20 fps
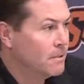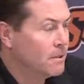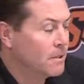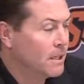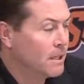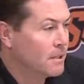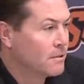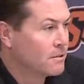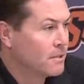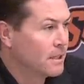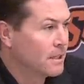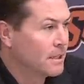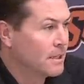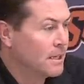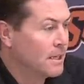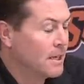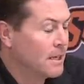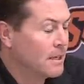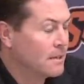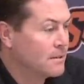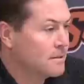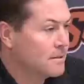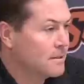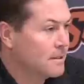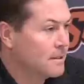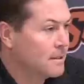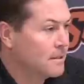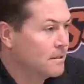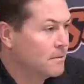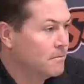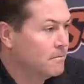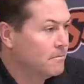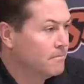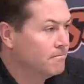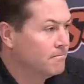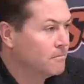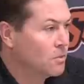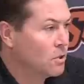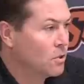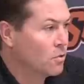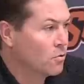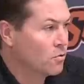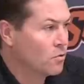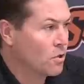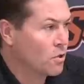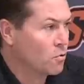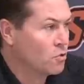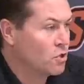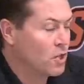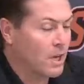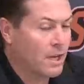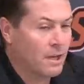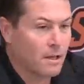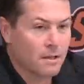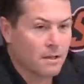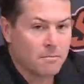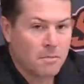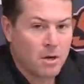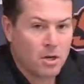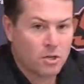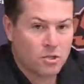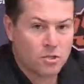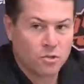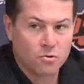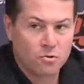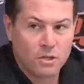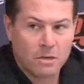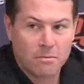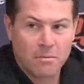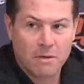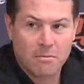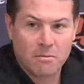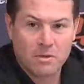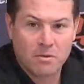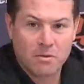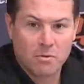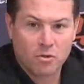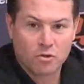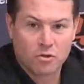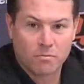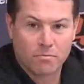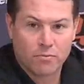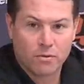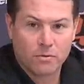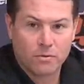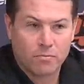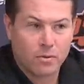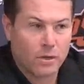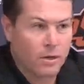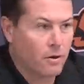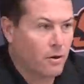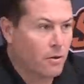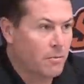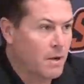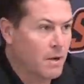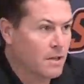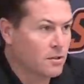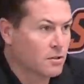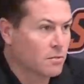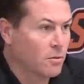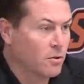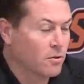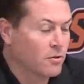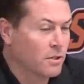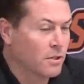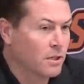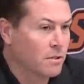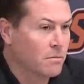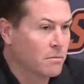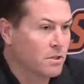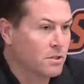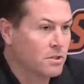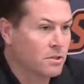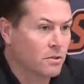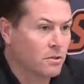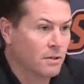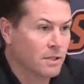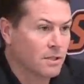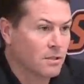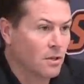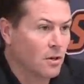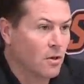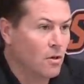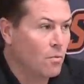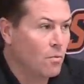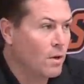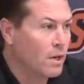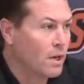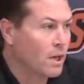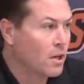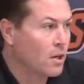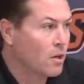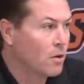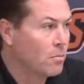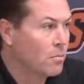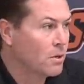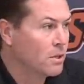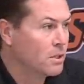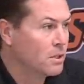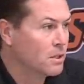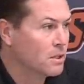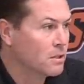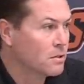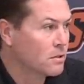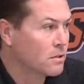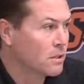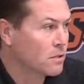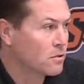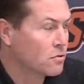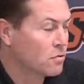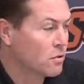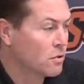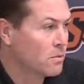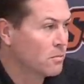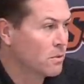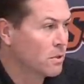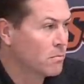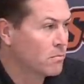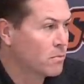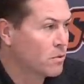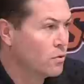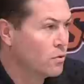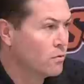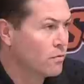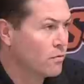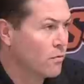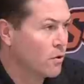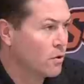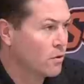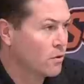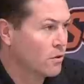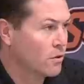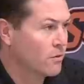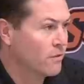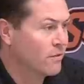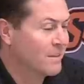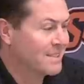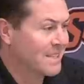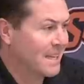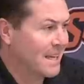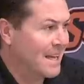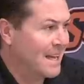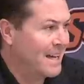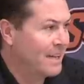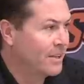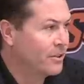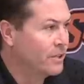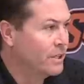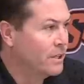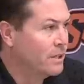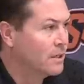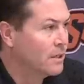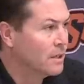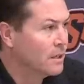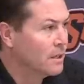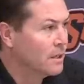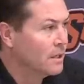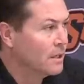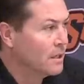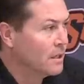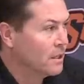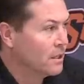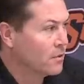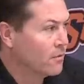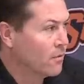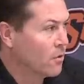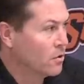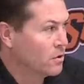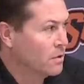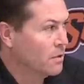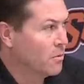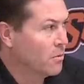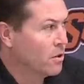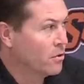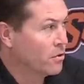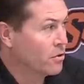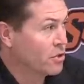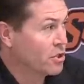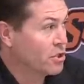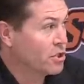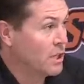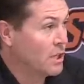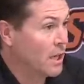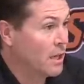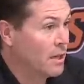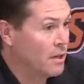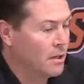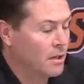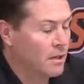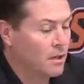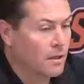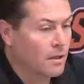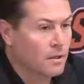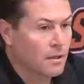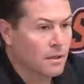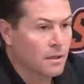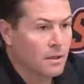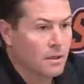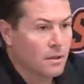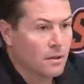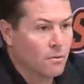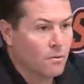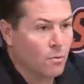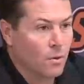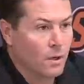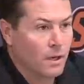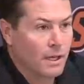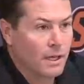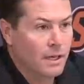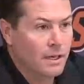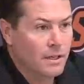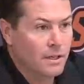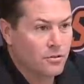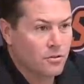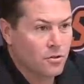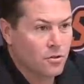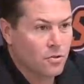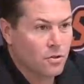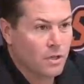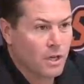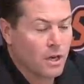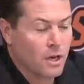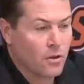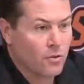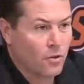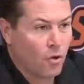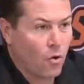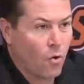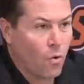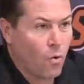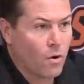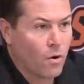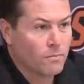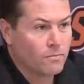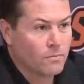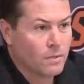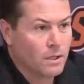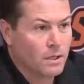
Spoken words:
things like that. You know, Socek, Marek Socek might be the most improved player on our basketball team. He still has a long way to go, but he is extremely improved as far as his physicality, as far as him understanding what he needs to do to get on the court.